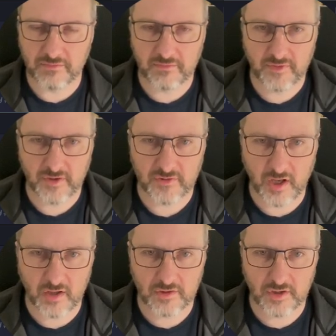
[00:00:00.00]
this
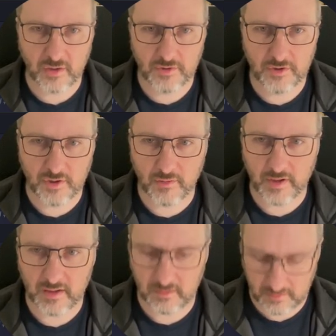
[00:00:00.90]
hard-coded URL
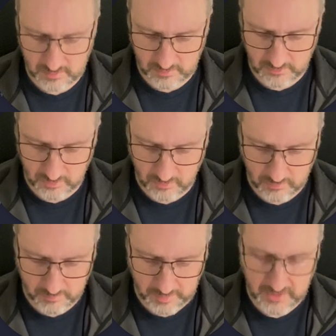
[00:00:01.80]
and do
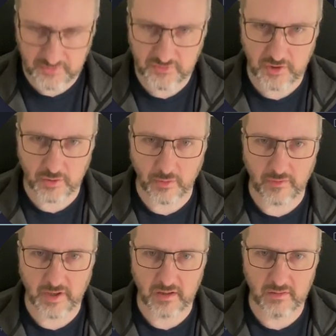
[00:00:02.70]
base URL